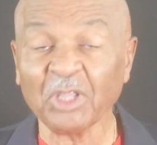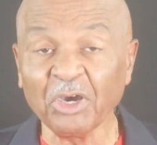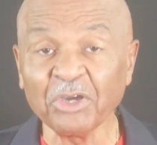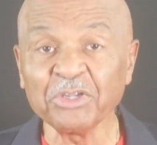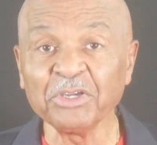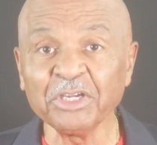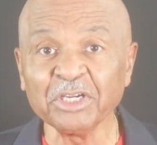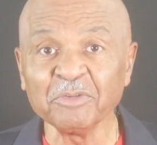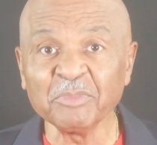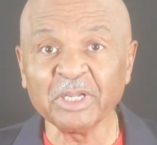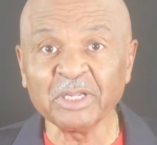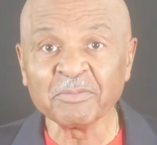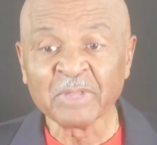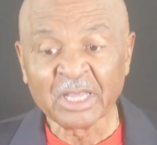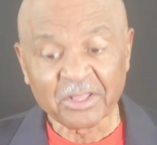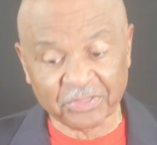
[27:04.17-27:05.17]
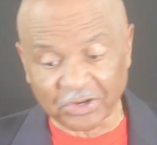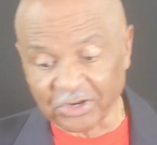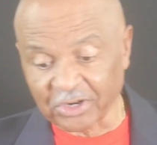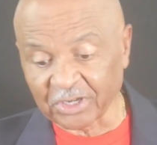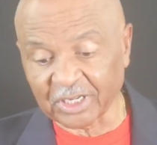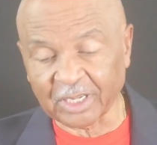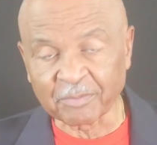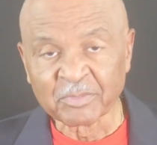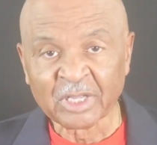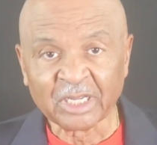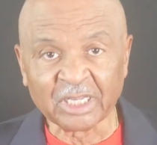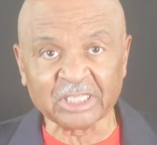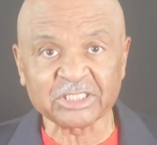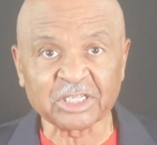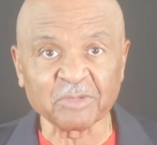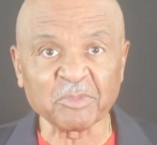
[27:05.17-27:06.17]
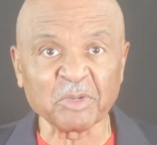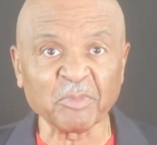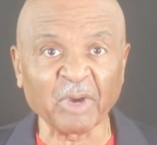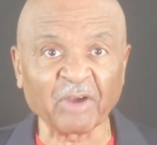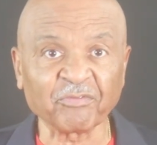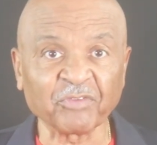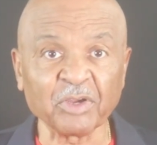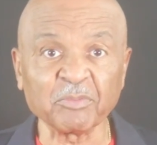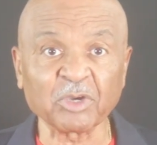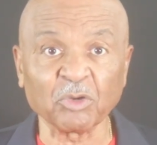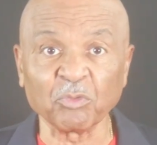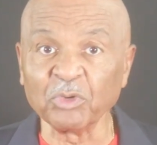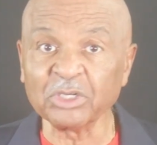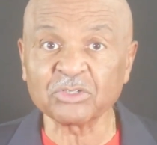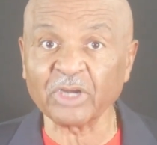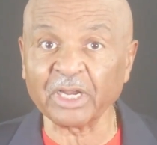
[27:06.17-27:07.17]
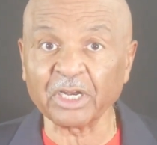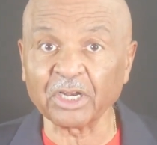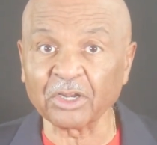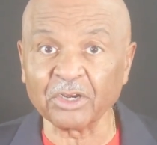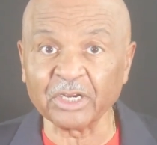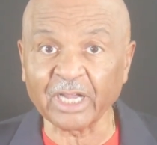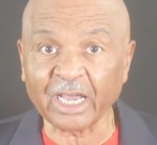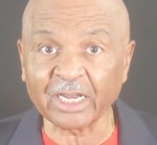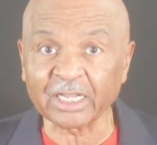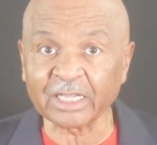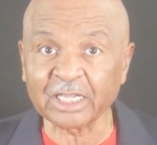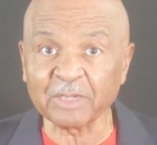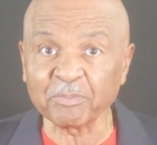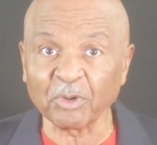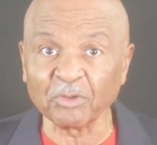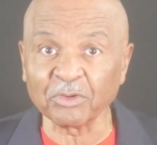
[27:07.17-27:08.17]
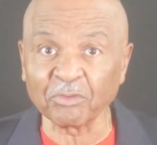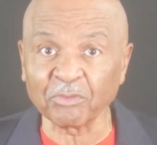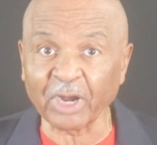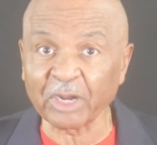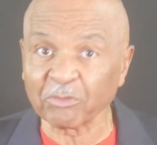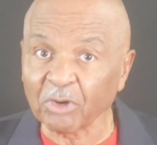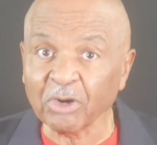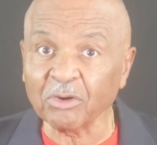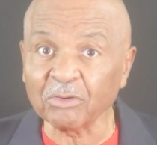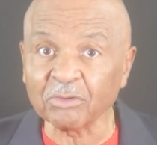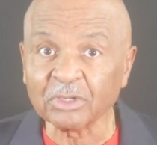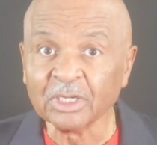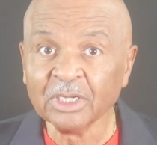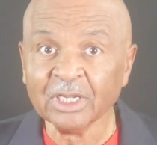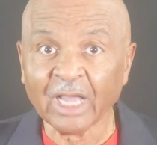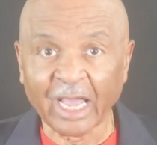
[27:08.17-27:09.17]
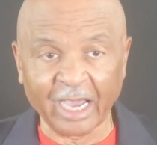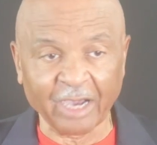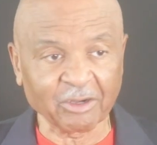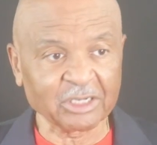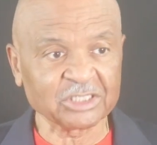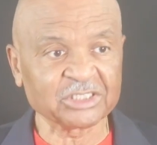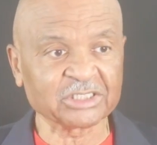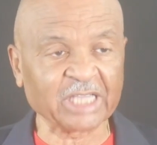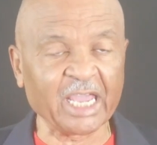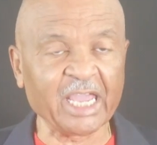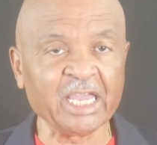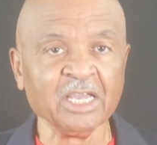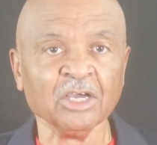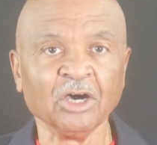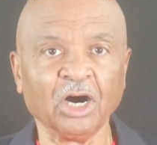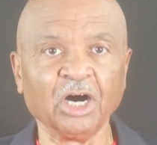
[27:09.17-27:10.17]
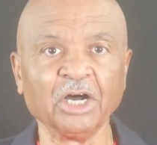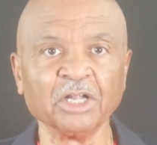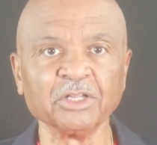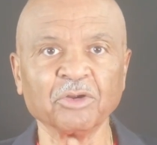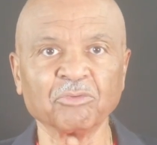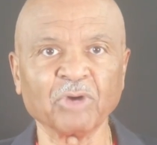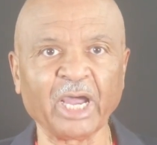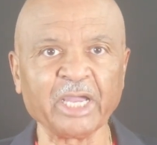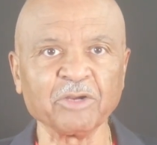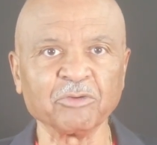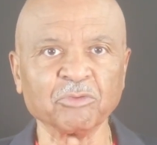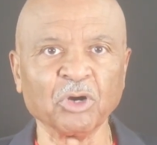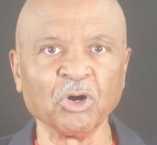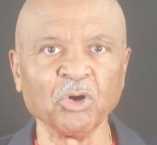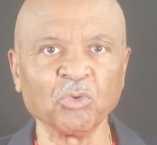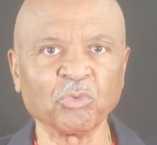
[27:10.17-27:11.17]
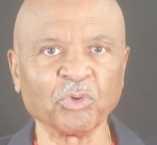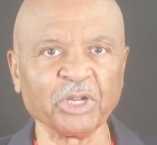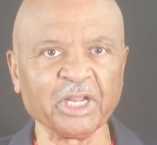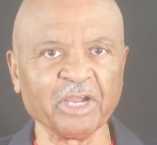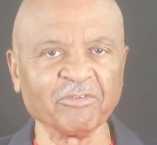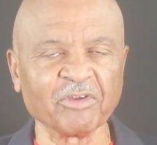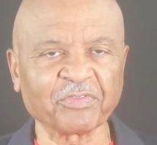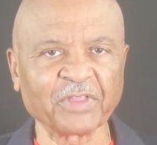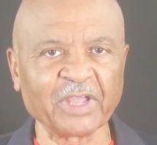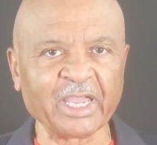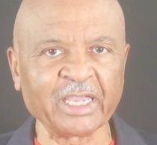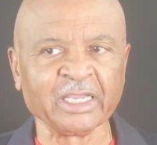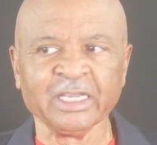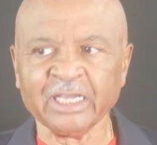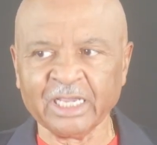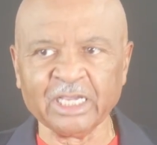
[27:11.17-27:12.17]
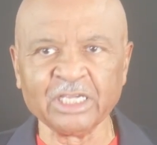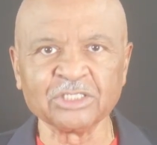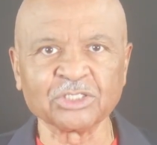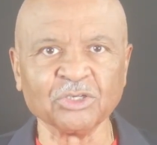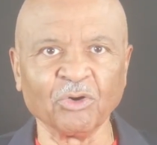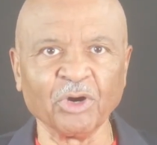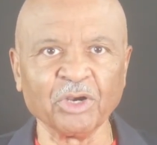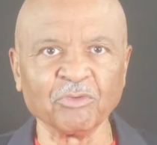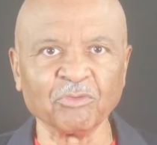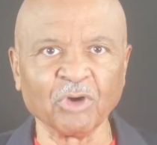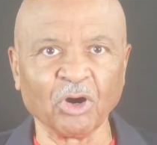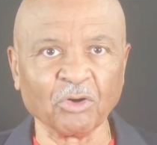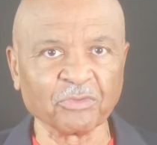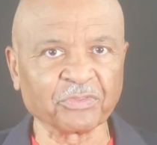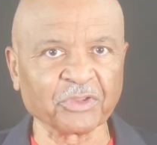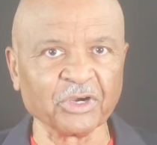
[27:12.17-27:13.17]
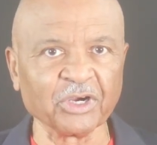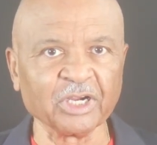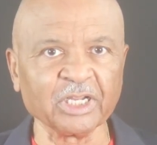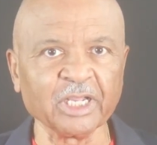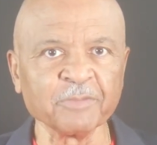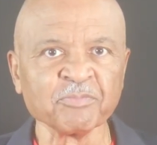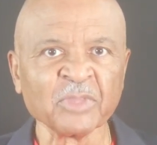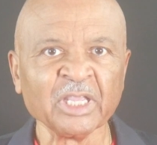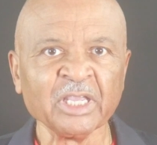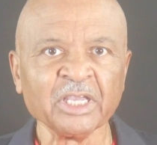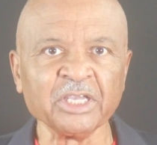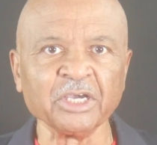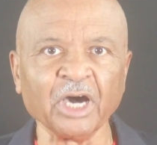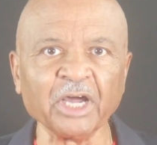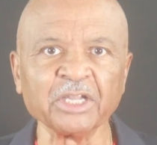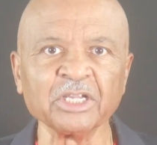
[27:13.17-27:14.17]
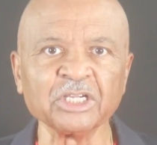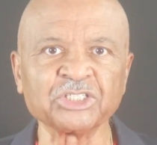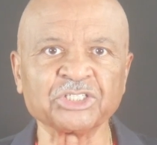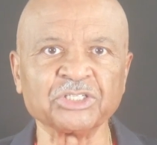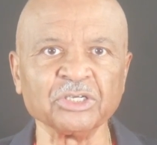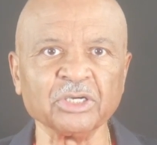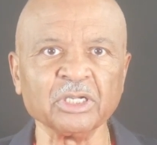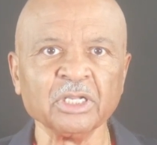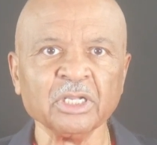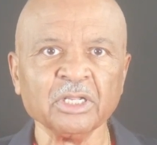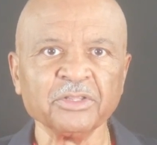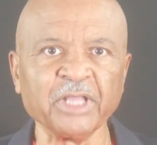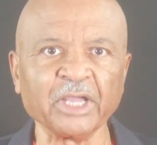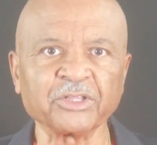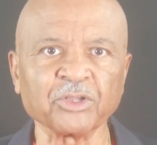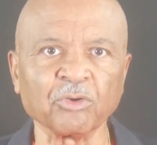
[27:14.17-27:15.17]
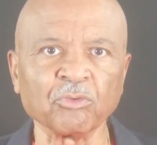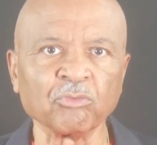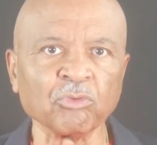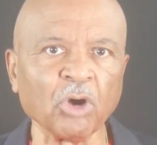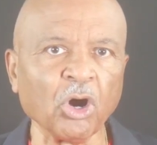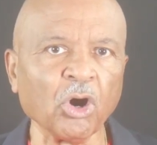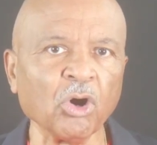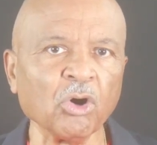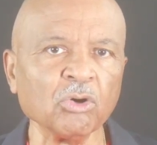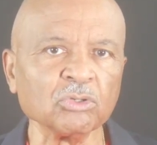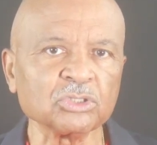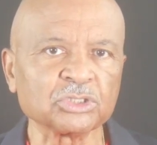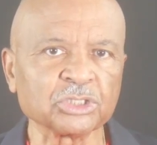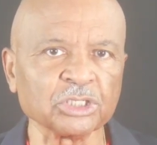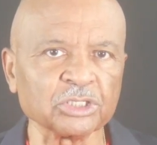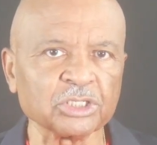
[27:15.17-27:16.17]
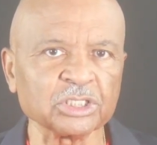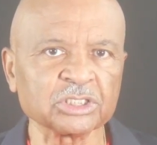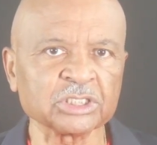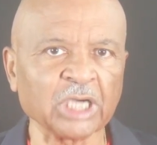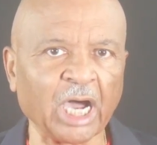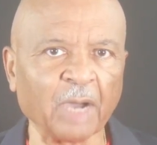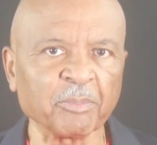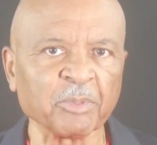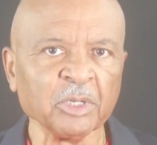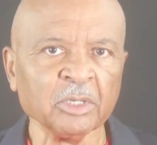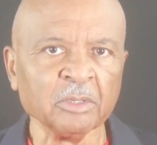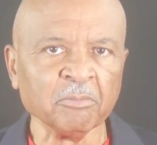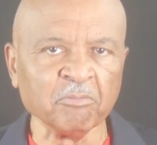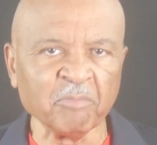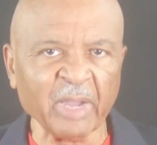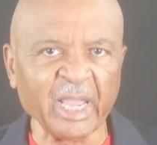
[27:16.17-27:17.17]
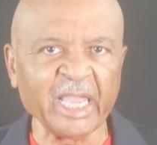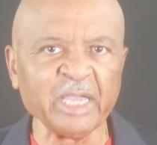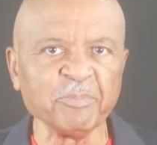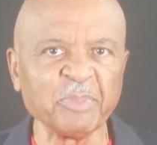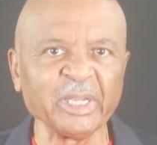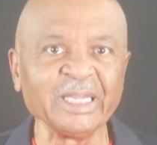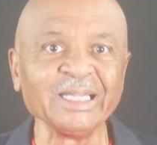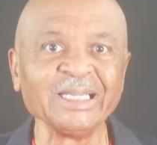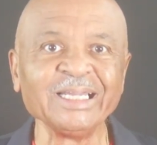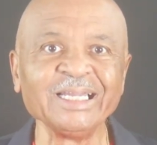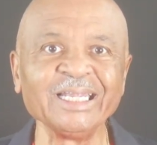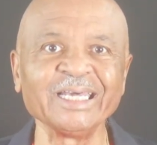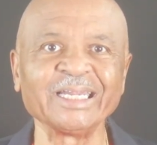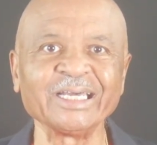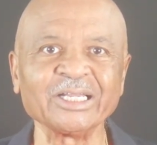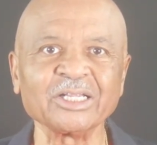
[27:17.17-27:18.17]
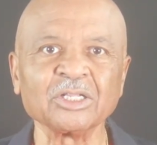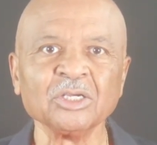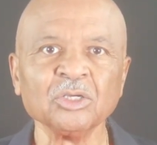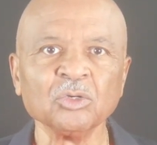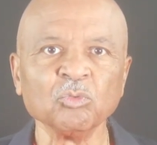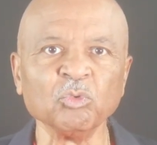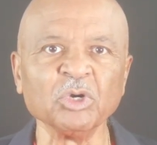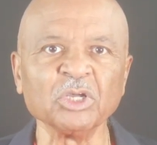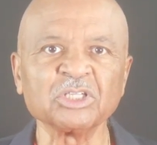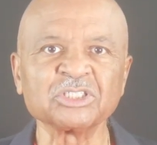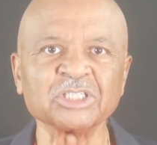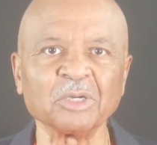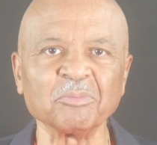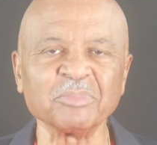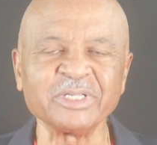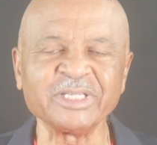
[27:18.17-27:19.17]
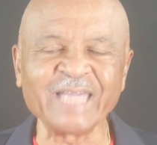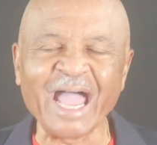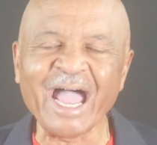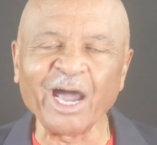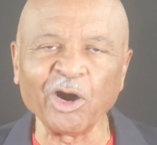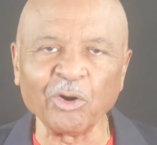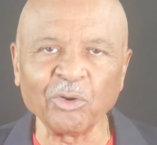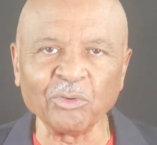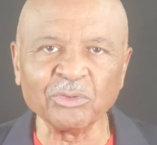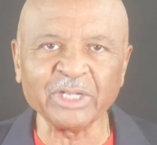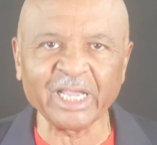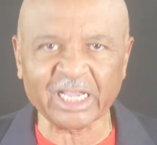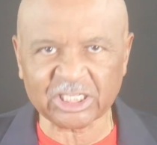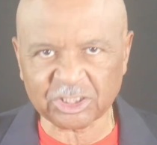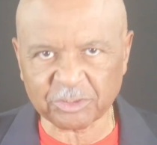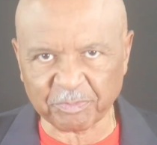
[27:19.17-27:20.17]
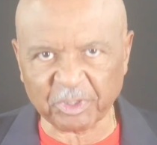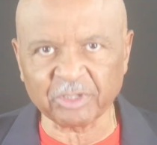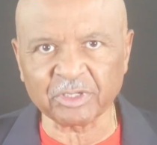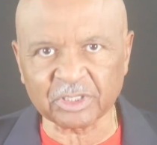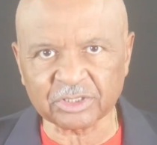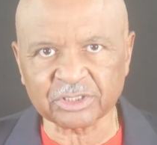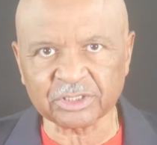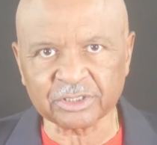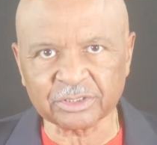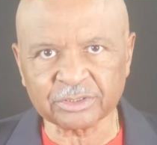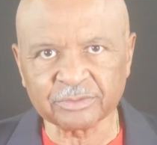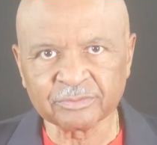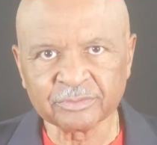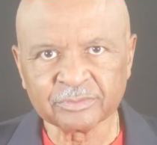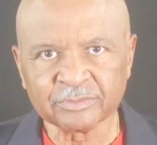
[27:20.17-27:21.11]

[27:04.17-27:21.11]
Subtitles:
Are you hearing me? Thirdly, listen to me, my friend, because we're trying to learn how to keep on the right road, how to stay on the right road when everything is going wrong. Thirdly, he understood that the road to the top may be littered with some down experiences.